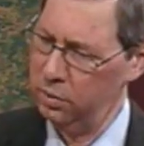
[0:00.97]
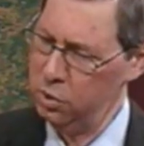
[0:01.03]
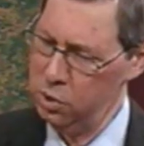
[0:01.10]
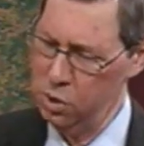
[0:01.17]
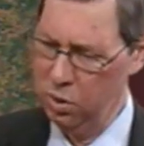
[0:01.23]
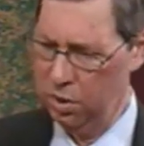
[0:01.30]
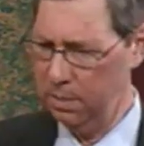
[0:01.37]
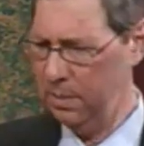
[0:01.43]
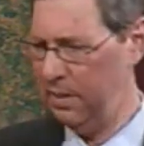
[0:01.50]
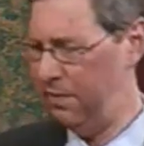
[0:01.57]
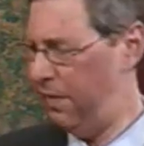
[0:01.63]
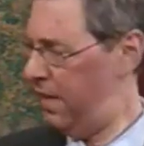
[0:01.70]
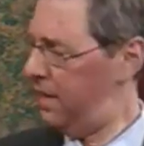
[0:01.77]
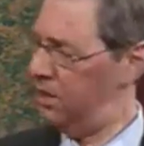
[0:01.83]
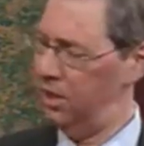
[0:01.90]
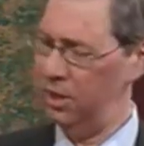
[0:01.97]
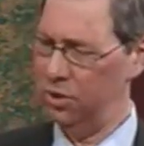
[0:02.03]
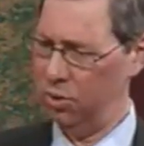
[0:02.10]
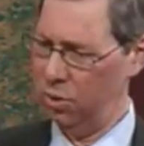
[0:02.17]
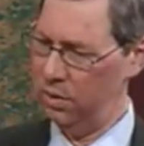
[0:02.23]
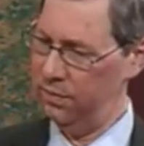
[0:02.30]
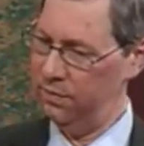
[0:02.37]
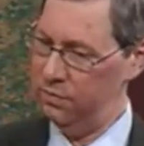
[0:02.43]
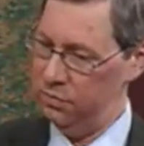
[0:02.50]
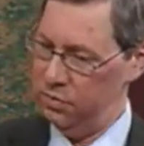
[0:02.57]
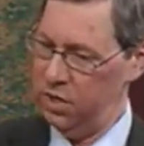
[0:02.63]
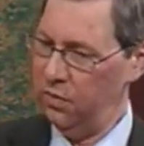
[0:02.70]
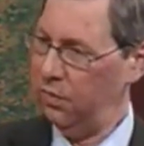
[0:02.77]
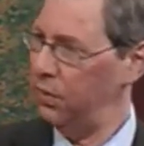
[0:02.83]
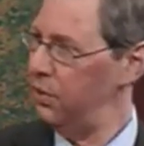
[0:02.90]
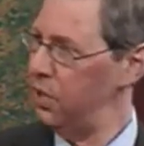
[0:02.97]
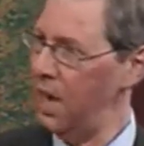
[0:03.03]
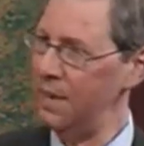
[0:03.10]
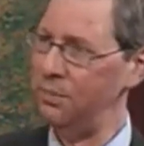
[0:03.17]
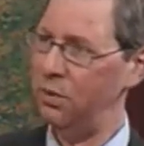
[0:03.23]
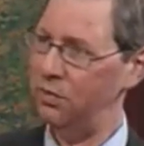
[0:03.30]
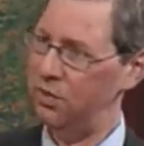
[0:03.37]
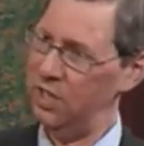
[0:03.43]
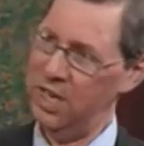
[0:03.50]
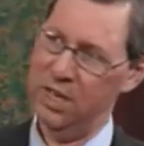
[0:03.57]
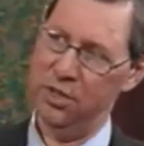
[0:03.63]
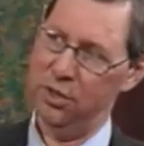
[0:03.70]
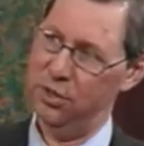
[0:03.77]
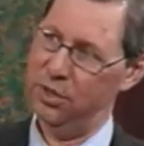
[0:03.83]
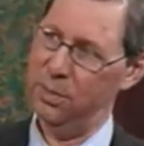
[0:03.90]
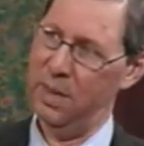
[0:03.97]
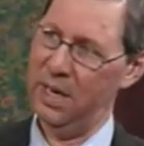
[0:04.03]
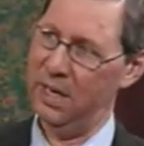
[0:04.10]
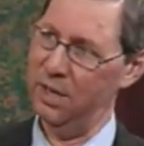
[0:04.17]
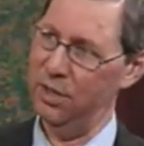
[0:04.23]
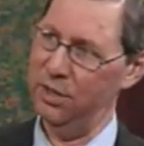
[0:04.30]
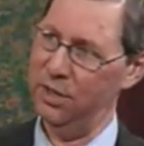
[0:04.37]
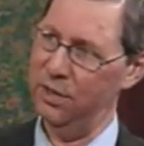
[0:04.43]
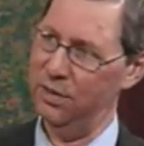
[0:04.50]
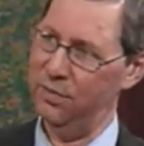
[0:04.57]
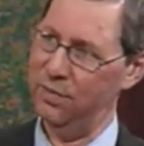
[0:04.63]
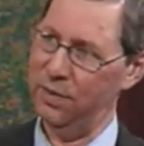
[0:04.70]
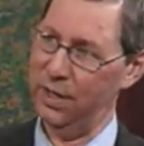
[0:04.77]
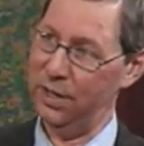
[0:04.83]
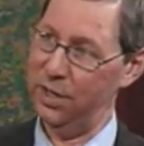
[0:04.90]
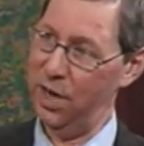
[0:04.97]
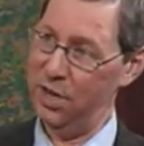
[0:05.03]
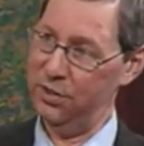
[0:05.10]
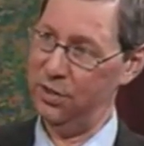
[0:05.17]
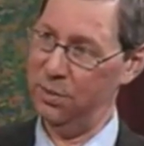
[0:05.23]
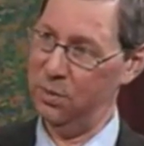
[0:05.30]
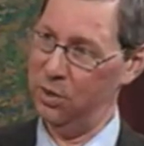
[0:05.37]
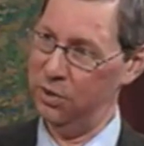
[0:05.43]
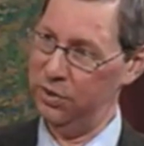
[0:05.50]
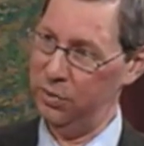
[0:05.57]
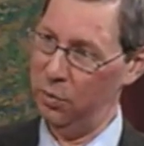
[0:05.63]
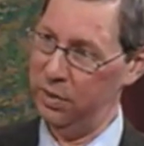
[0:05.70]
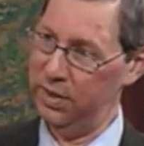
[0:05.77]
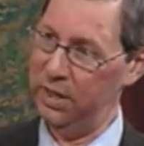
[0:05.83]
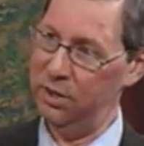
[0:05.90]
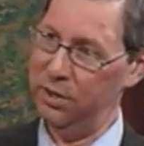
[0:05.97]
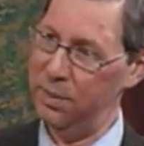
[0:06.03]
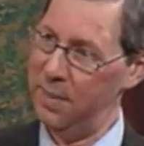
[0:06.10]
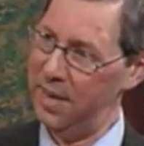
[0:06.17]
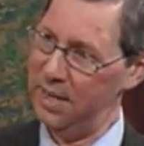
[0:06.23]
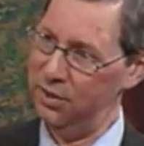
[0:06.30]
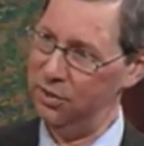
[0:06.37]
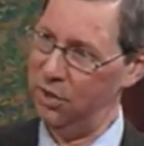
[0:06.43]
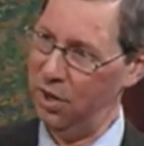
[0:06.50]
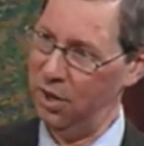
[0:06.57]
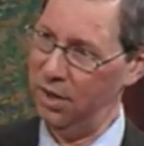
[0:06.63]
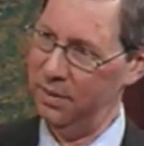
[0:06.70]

you could be facing sort of different types of standards depending on different customers and what their demands are.